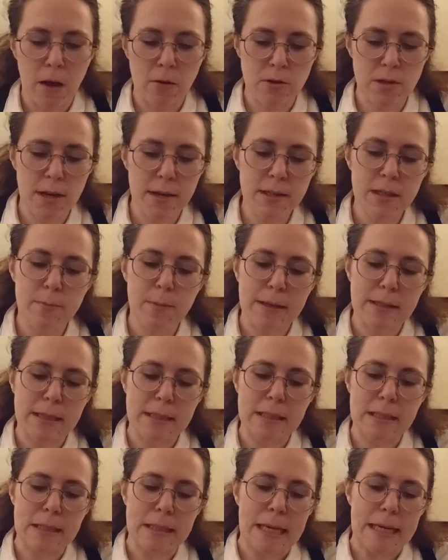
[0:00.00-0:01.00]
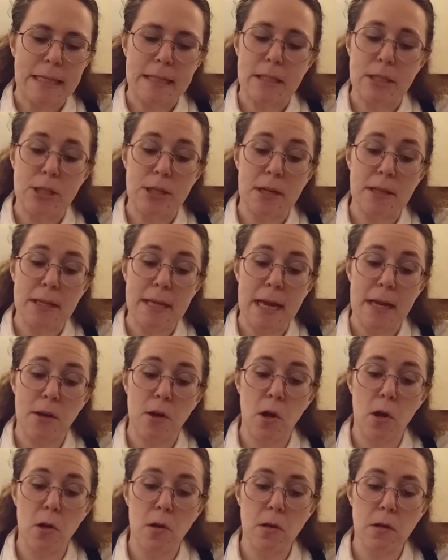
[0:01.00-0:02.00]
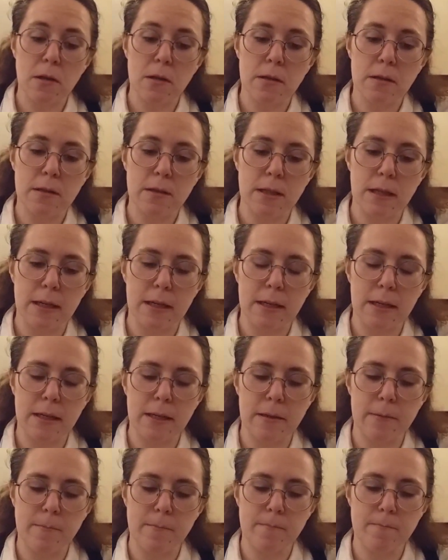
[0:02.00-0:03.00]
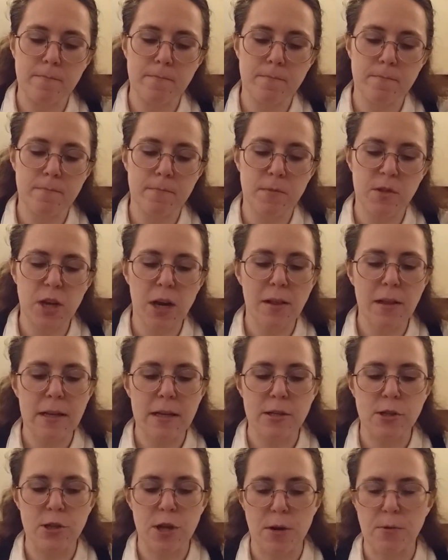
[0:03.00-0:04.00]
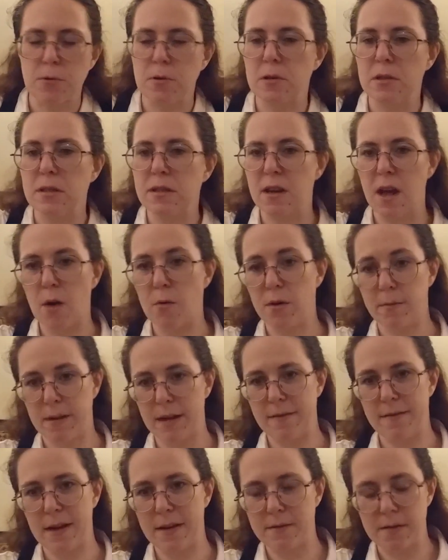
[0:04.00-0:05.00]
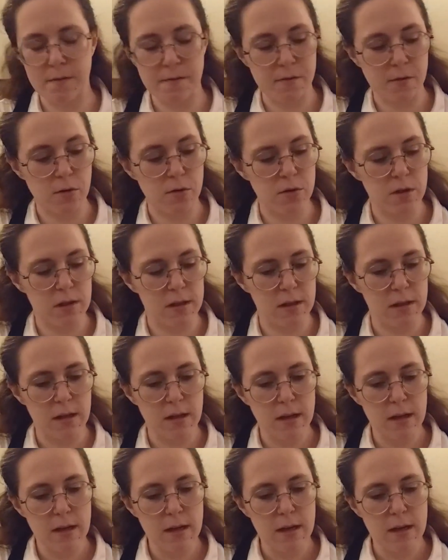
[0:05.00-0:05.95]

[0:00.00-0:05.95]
I was not expecting to like the jelly at all. Jelly in general is not one of my favorite foods.